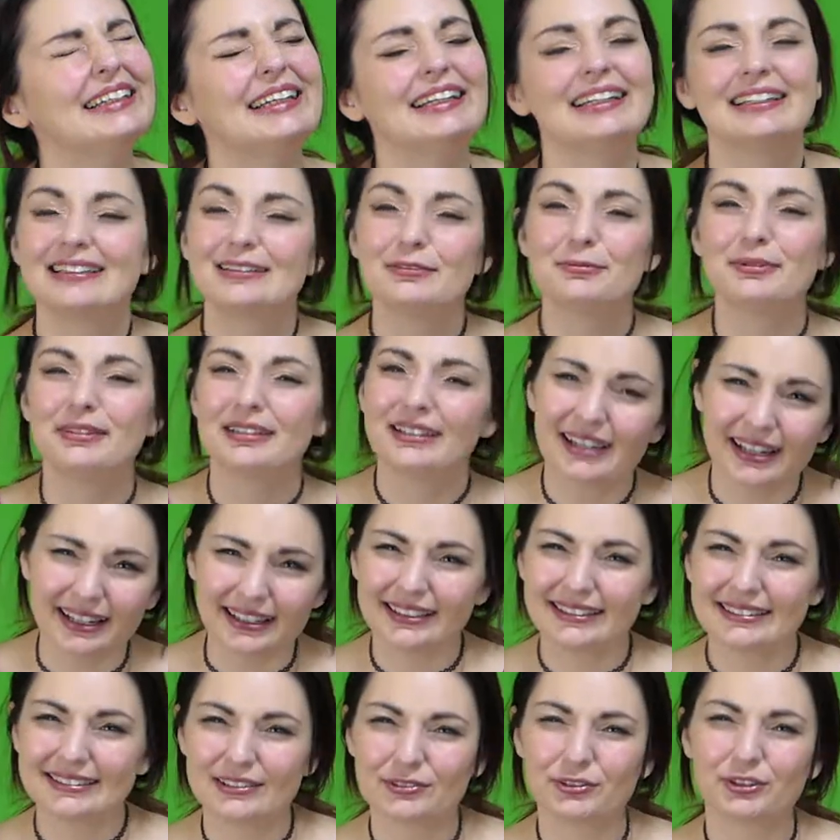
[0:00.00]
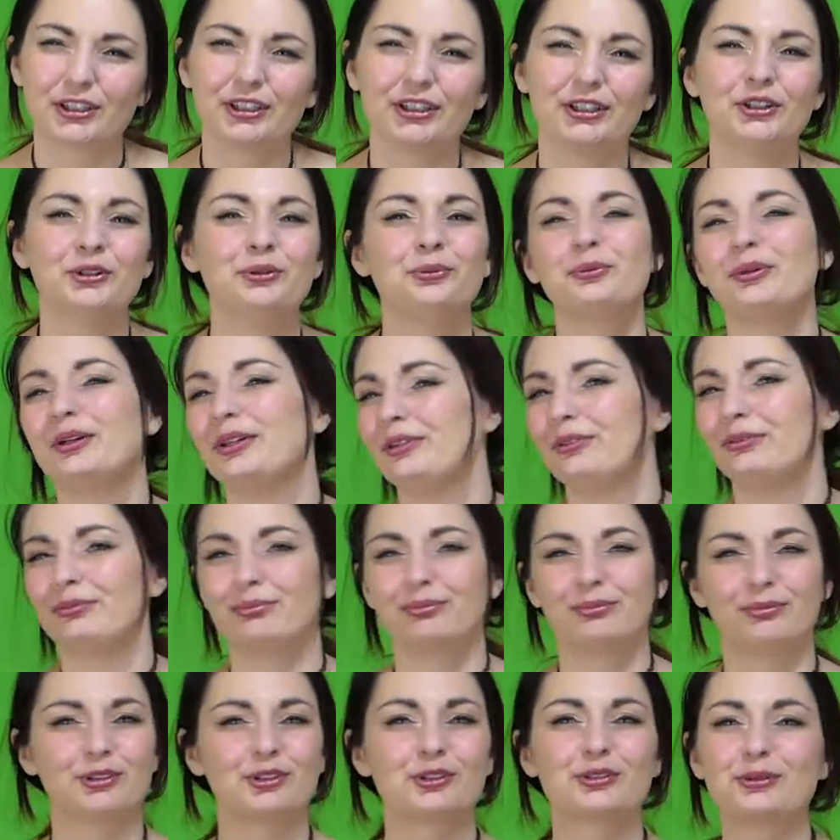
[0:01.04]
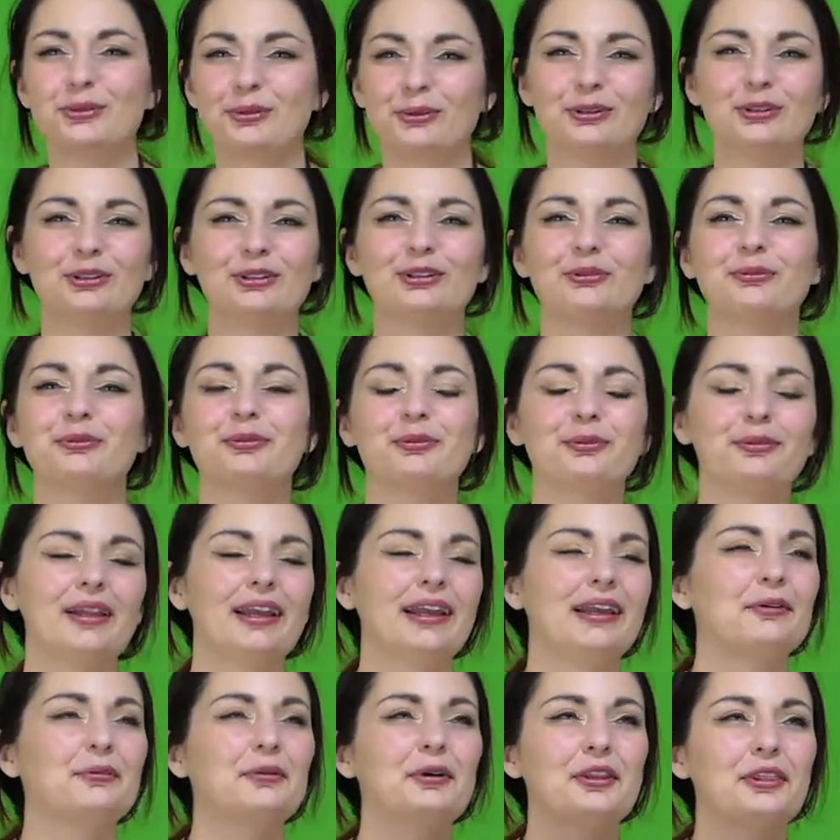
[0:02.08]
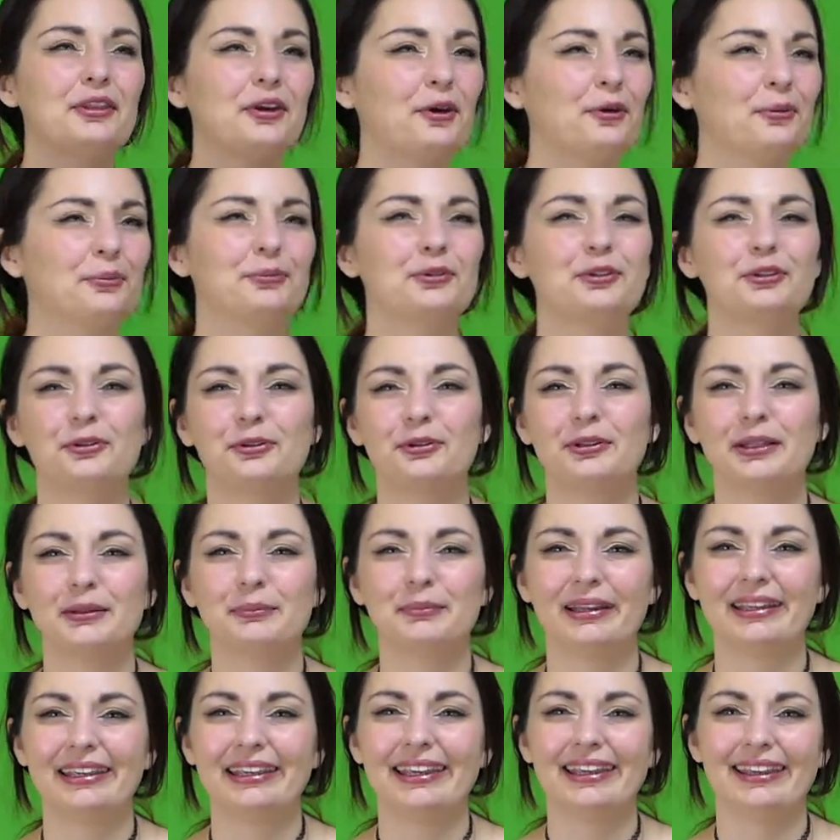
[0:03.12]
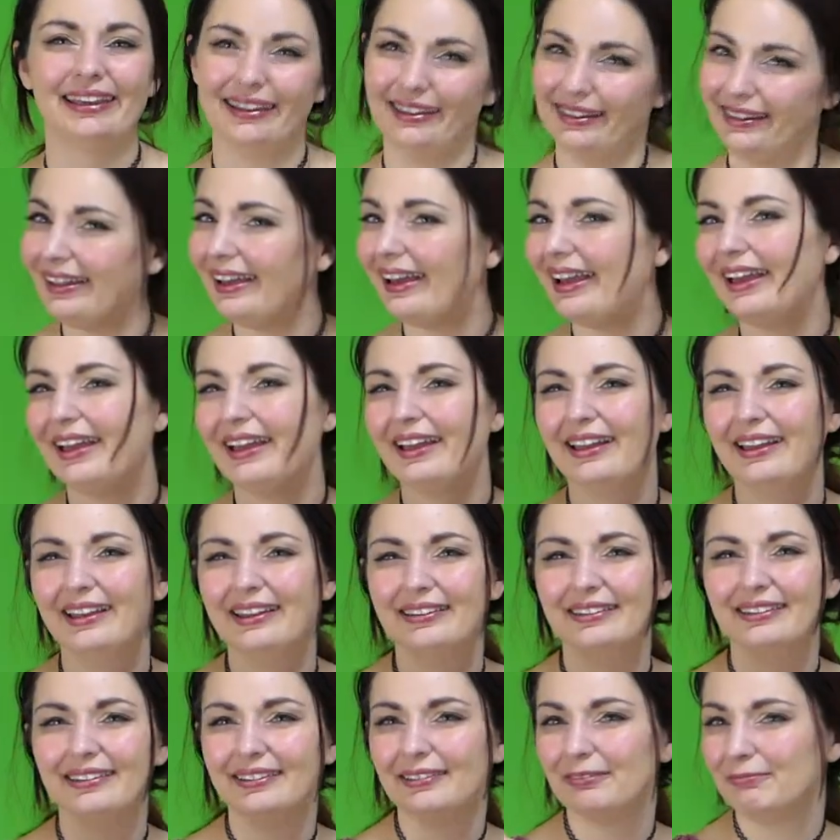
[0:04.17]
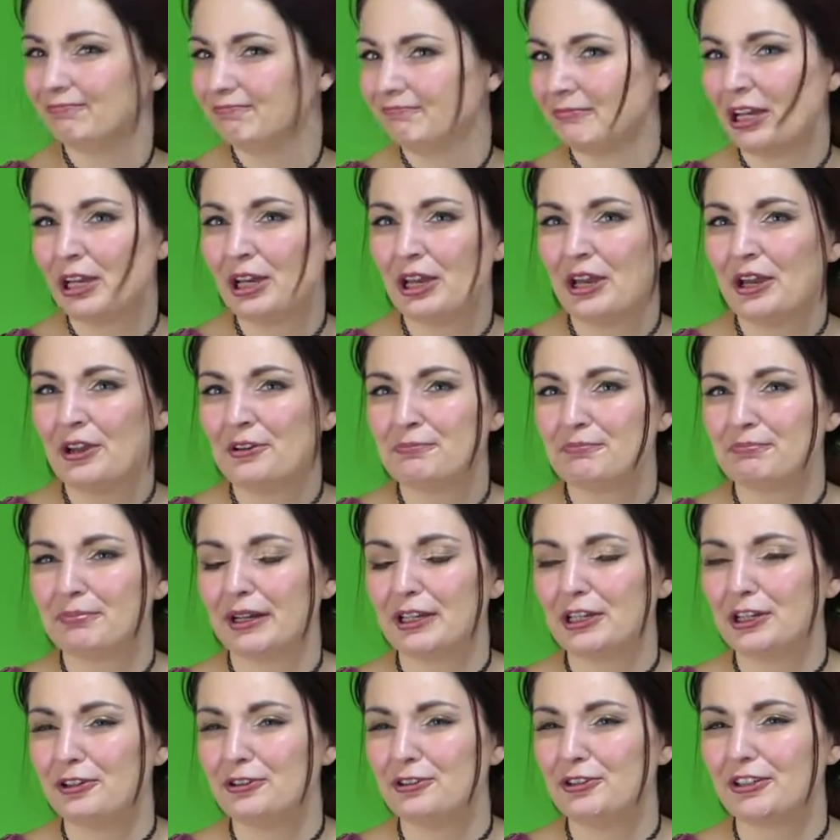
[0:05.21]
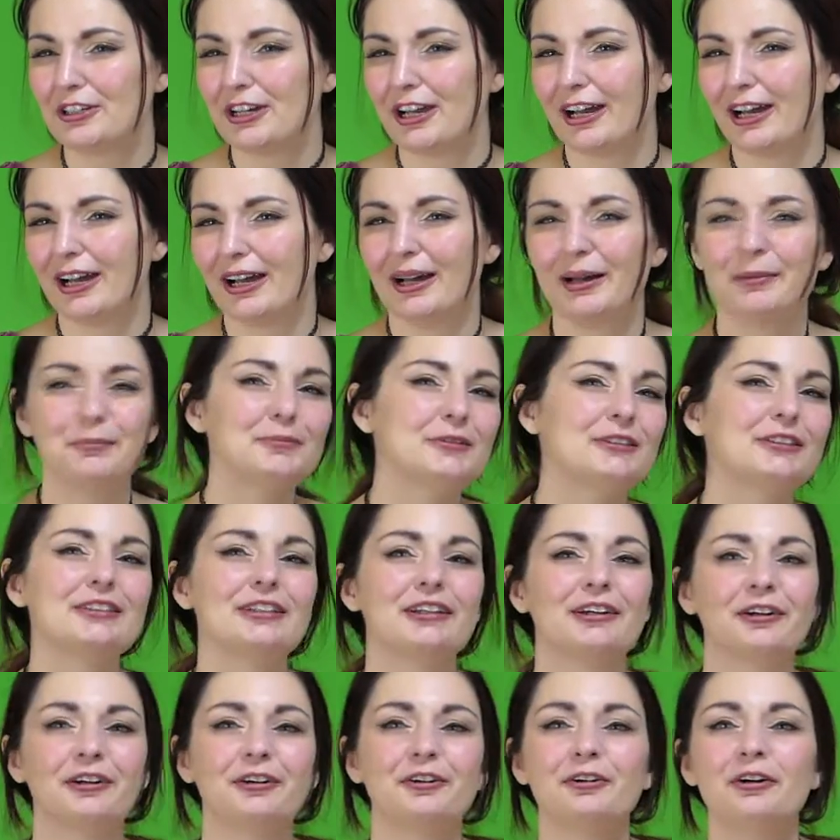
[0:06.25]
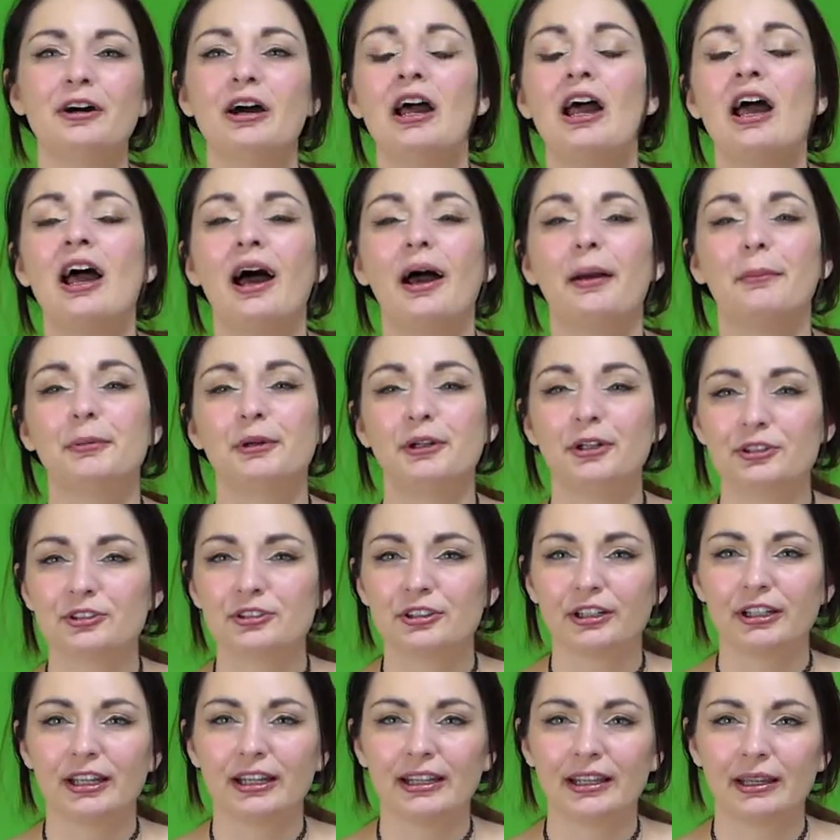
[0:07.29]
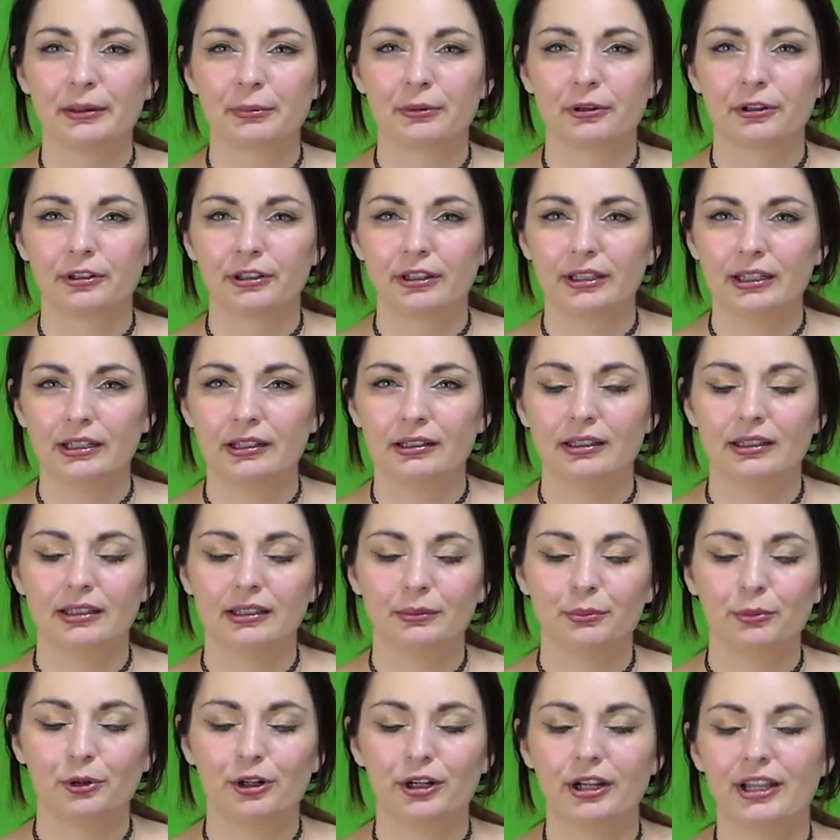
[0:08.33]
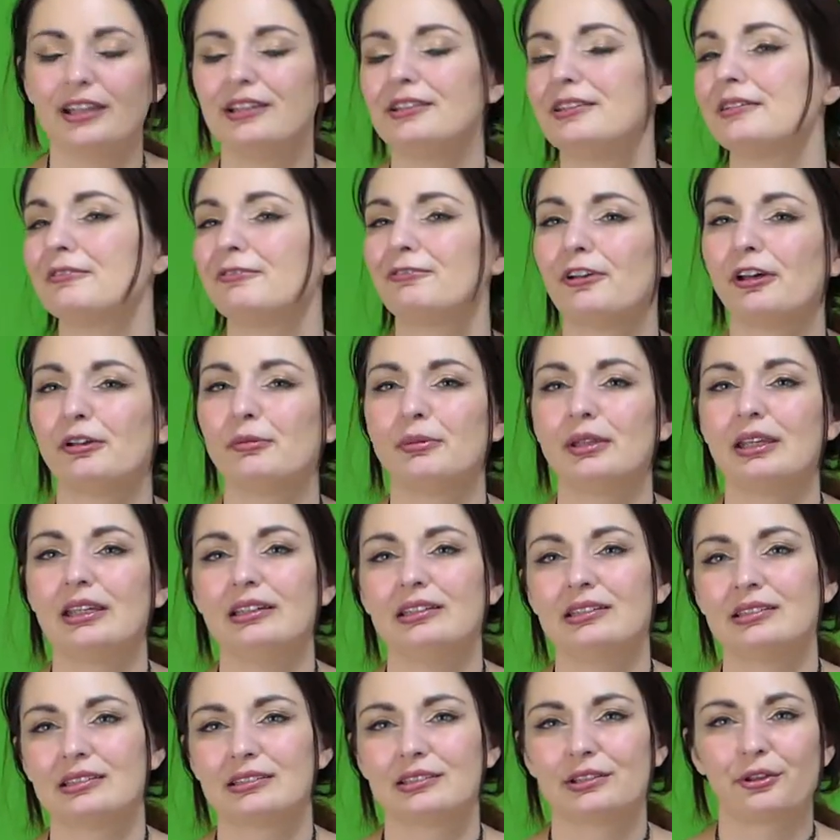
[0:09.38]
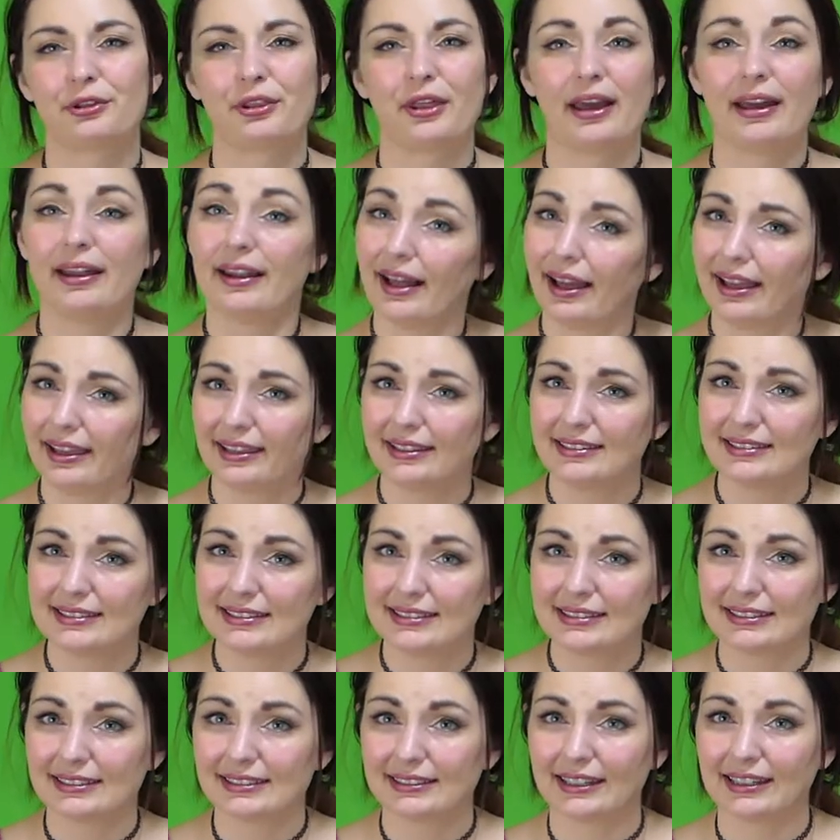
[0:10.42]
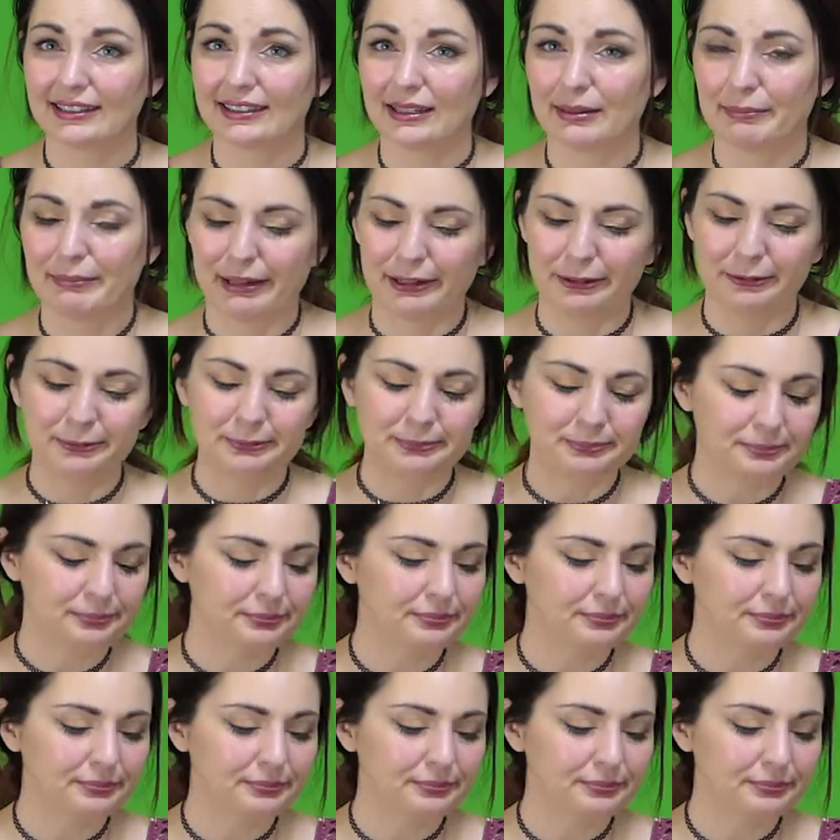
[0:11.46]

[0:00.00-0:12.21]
It's been kind of difficult with school, like with homeschooling my kid and my new job. So I'm going to start getting up early in the morning to film these so that I can still get them out.